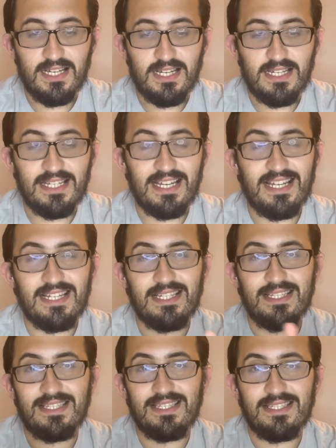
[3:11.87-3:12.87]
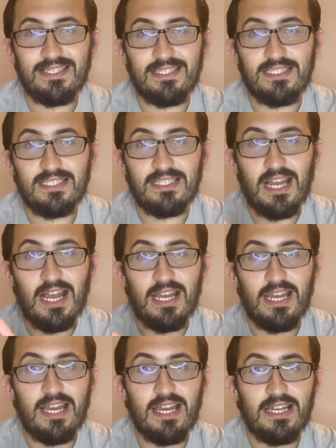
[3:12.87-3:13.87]
And then I
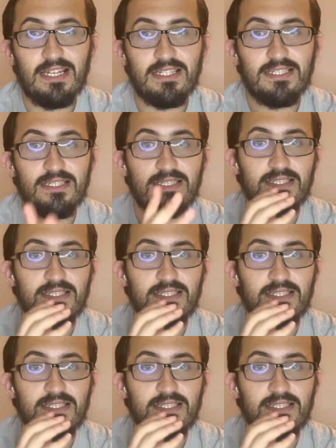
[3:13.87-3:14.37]
had